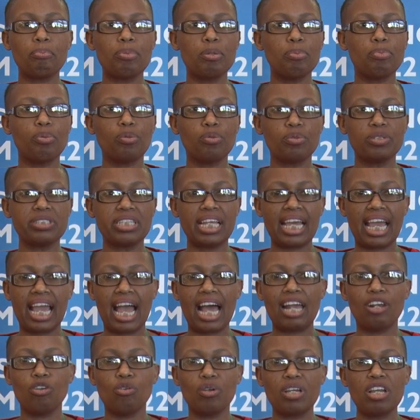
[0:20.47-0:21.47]
people they
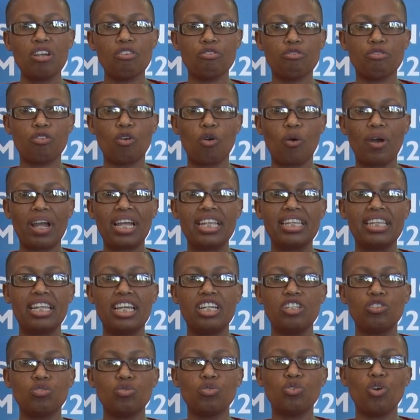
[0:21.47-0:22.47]
are looking for and
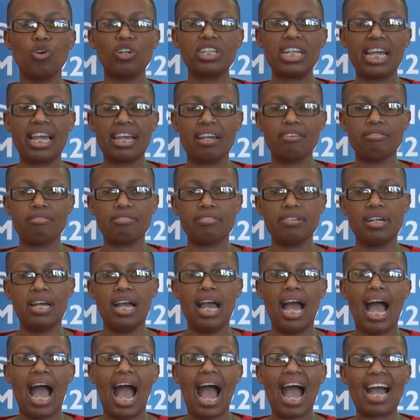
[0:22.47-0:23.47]
they do not have
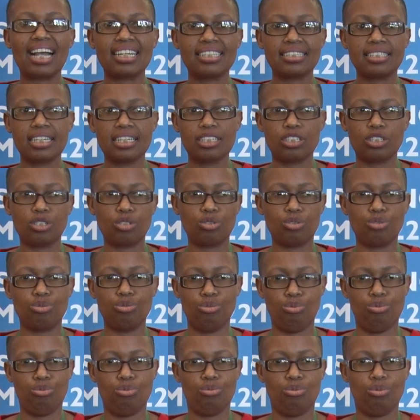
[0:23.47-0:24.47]
access to.